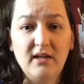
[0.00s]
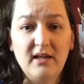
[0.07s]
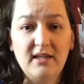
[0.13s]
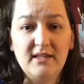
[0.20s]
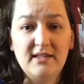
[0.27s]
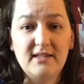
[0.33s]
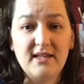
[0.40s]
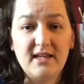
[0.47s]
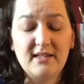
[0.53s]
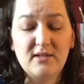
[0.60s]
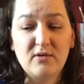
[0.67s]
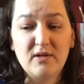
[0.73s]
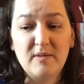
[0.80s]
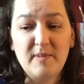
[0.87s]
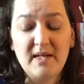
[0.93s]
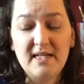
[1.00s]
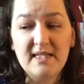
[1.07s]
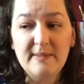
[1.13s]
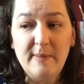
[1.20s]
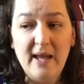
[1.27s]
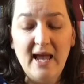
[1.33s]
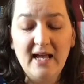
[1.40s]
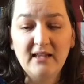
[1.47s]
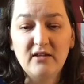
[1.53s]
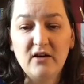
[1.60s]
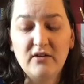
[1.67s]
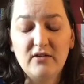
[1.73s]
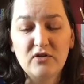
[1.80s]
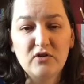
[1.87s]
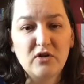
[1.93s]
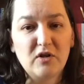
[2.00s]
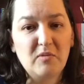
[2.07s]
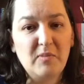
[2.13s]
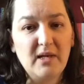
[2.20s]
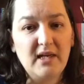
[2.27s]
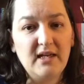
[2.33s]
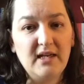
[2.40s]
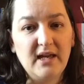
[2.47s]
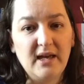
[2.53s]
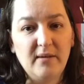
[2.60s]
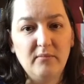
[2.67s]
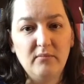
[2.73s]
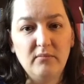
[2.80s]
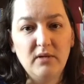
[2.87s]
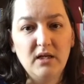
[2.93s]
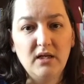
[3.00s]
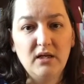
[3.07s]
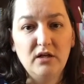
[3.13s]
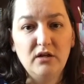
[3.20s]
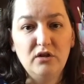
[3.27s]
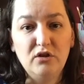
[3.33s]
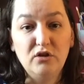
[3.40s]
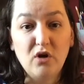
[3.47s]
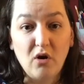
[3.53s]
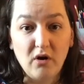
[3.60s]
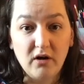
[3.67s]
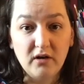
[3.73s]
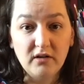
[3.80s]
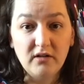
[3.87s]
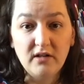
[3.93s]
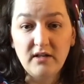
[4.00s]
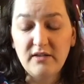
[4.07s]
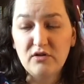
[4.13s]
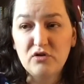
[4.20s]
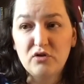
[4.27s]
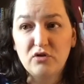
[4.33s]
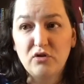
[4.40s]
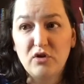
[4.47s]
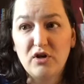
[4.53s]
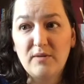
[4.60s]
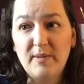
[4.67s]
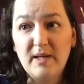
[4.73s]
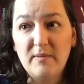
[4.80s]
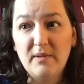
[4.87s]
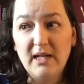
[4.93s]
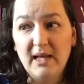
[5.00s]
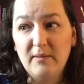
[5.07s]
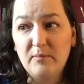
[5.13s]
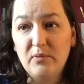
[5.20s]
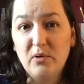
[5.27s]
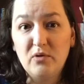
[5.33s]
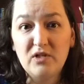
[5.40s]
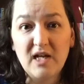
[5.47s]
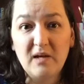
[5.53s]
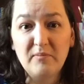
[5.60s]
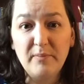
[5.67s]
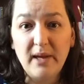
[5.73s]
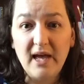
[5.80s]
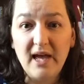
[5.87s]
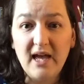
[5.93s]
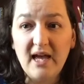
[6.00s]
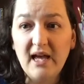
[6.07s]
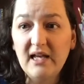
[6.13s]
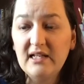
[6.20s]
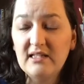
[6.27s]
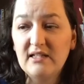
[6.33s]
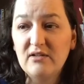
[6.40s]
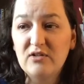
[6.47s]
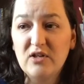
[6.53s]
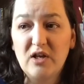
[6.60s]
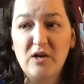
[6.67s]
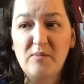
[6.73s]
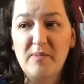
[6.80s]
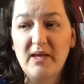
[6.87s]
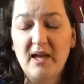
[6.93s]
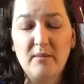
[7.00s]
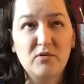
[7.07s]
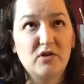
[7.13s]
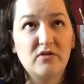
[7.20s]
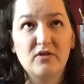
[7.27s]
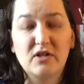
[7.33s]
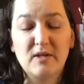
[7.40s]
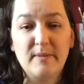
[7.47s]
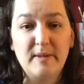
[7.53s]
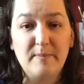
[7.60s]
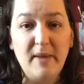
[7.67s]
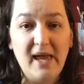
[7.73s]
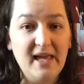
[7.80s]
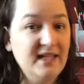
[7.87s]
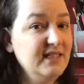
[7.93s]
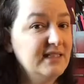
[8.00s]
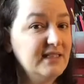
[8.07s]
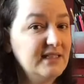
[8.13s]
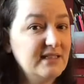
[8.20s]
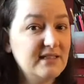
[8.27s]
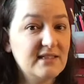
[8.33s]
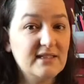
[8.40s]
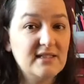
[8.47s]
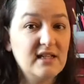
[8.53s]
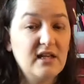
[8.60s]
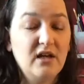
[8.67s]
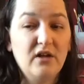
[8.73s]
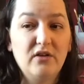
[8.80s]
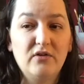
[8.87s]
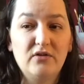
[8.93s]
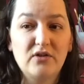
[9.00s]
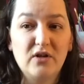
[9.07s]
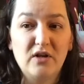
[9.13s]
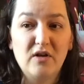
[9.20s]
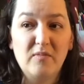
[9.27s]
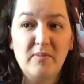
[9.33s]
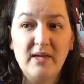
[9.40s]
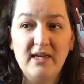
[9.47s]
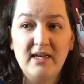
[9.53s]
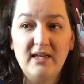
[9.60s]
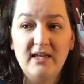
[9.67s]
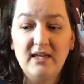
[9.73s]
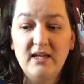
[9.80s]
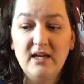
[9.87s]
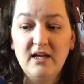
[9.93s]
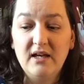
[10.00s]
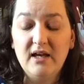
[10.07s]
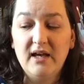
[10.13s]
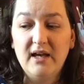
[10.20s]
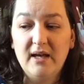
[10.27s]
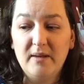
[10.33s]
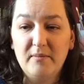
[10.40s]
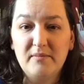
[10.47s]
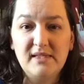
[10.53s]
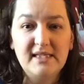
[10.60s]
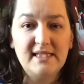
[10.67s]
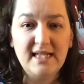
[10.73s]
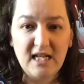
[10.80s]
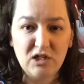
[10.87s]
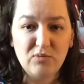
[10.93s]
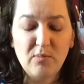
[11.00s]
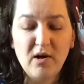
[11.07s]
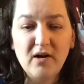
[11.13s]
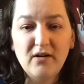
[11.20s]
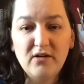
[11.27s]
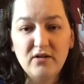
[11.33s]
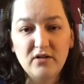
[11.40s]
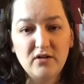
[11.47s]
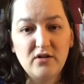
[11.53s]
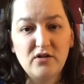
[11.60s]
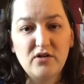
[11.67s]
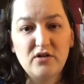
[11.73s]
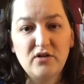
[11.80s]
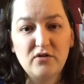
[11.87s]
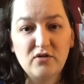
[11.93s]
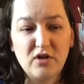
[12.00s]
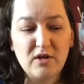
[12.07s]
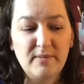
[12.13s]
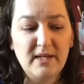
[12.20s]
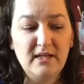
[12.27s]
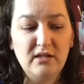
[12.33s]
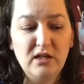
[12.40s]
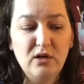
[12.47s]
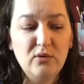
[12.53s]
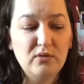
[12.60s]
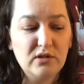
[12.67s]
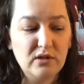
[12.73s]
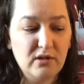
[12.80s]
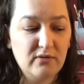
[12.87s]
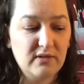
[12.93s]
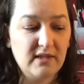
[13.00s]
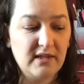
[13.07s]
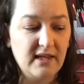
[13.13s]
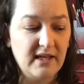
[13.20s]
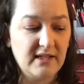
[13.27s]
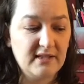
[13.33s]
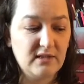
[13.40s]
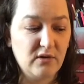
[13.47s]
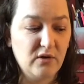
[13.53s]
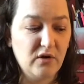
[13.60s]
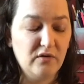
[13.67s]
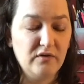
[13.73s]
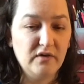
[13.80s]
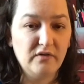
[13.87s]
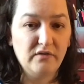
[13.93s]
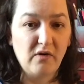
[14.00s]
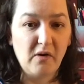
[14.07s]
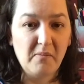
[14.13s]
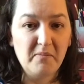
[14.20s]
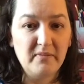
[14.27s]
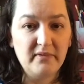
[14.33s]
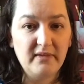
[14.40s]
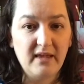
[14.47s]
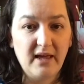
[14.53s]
is going to be displaying there. There's going to be yarn, there's going to be like project bags, there's going to be, I'm sure there's going to be pins, there's going to be stitch markers, there's going to be loads and loads of things on offer from